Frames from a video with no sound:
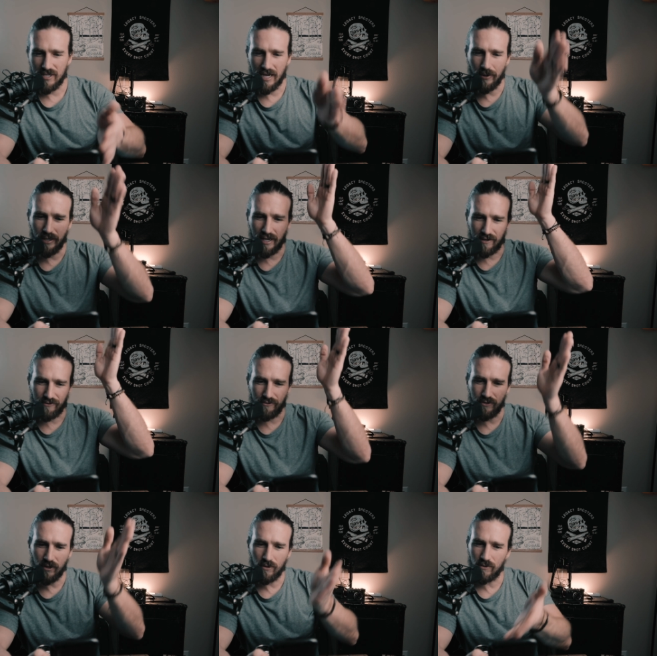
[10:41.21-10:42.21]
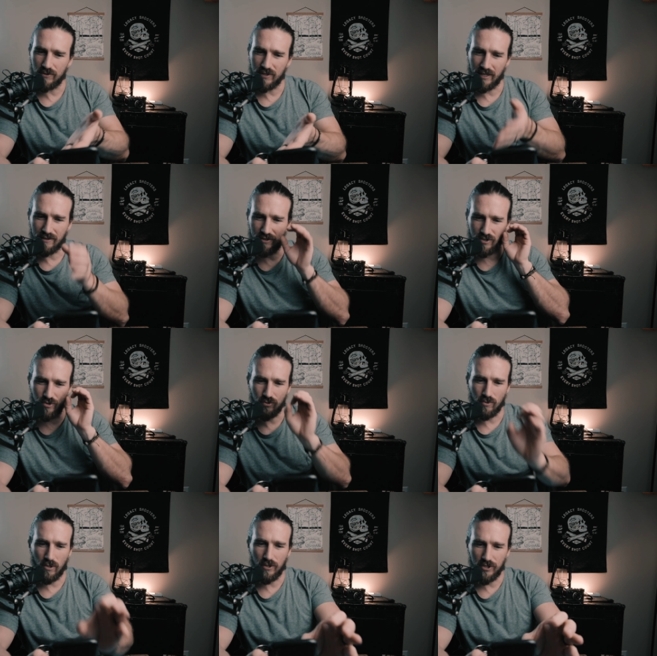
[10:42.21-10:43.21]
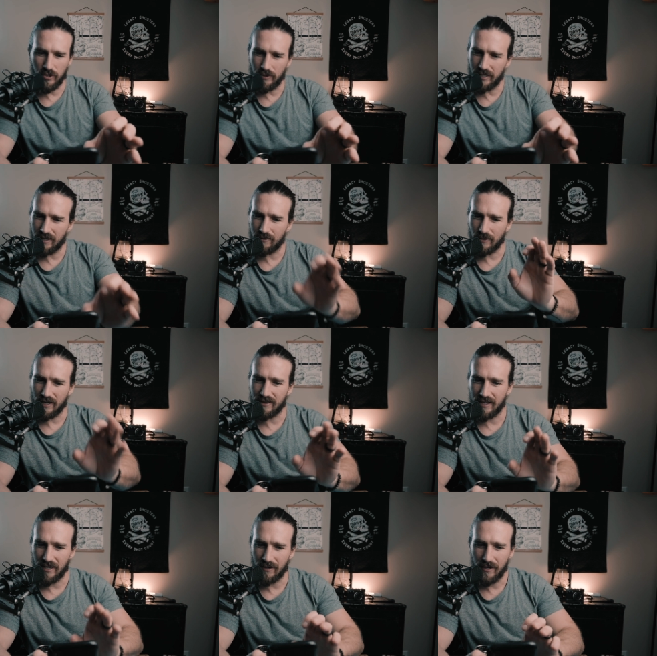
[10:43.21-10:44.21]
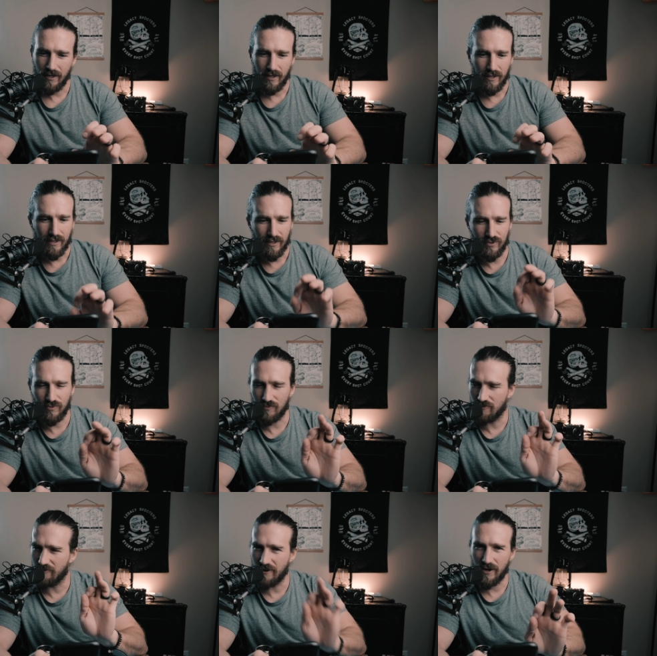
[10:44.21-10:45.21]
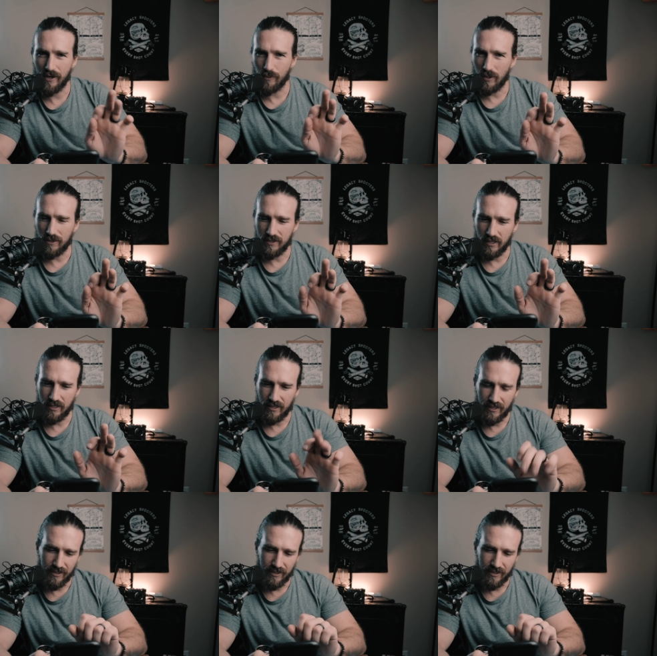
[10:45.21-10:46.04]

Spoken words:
how it kind of flows and just draws you in right there is very well done.